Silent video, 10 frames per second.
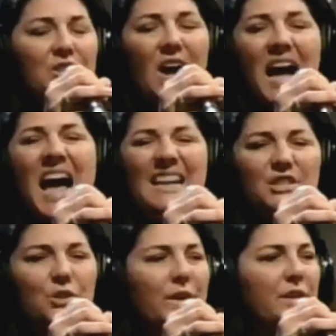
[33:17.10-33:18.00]
Try
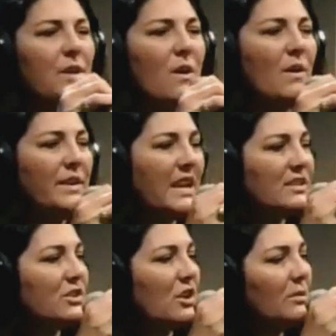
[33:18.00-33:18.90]
to ignore you.
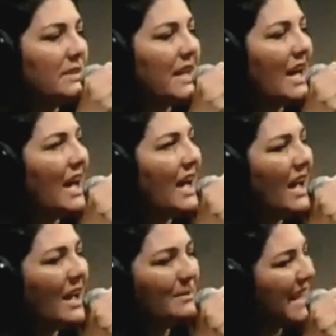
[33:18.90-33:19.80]
Yes,
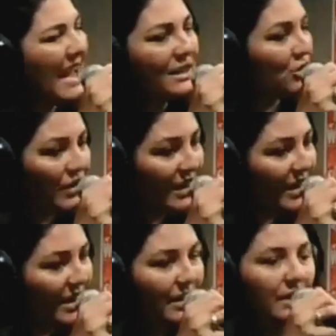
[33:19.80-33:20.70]
sometimes I drink.